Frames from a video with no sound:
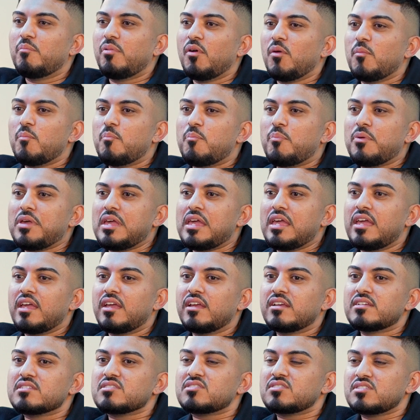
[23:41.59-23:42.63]
But
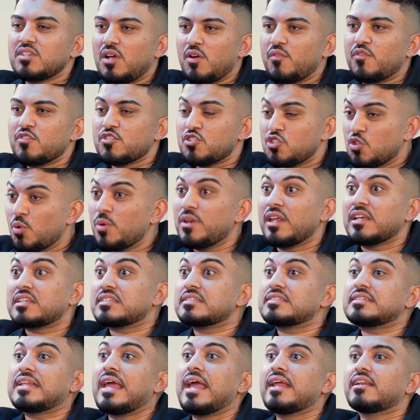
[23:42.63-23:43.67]
being selfish to an
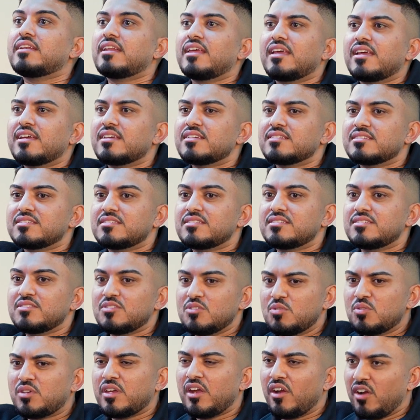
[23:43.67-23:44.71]
extent is
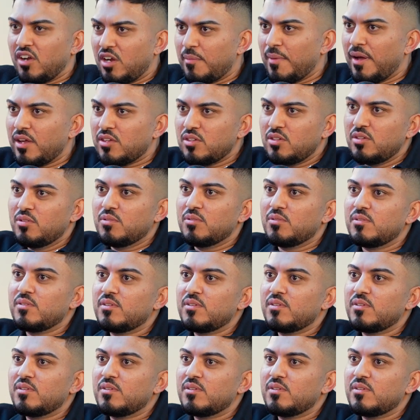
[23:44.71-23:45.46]
you caring about you.